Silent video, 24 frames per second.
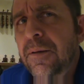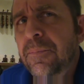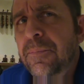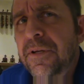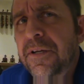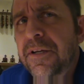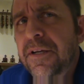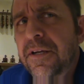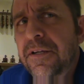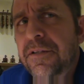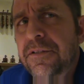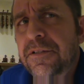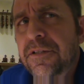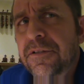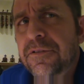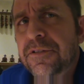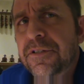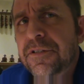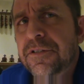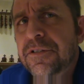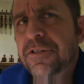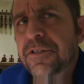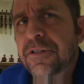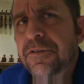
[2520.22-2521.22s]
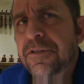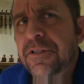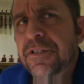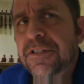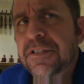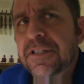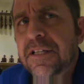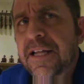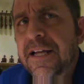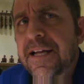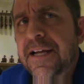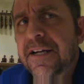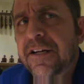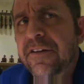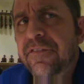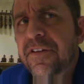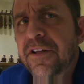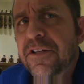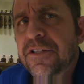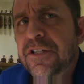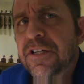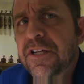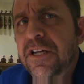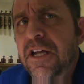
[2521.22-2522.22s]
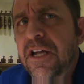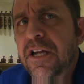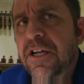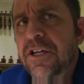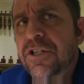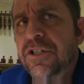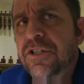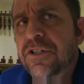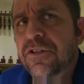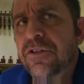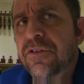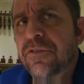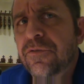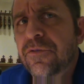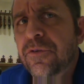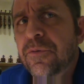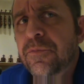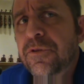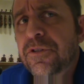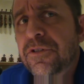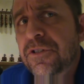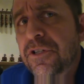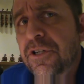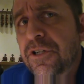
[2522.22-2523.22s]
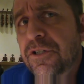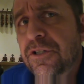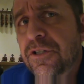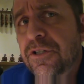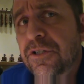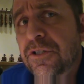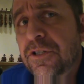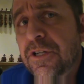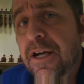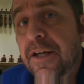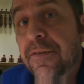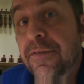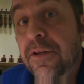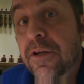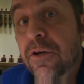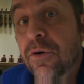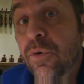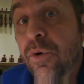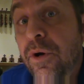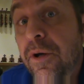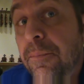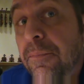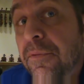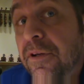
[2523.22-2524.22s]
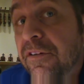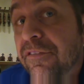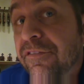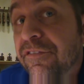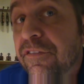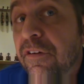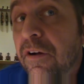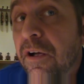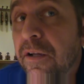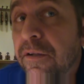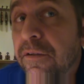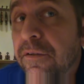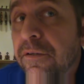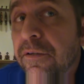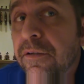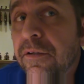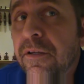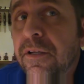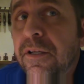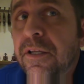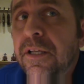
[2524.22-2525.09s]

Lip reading: Because there's a serious lack of education for musicians on the equipment front,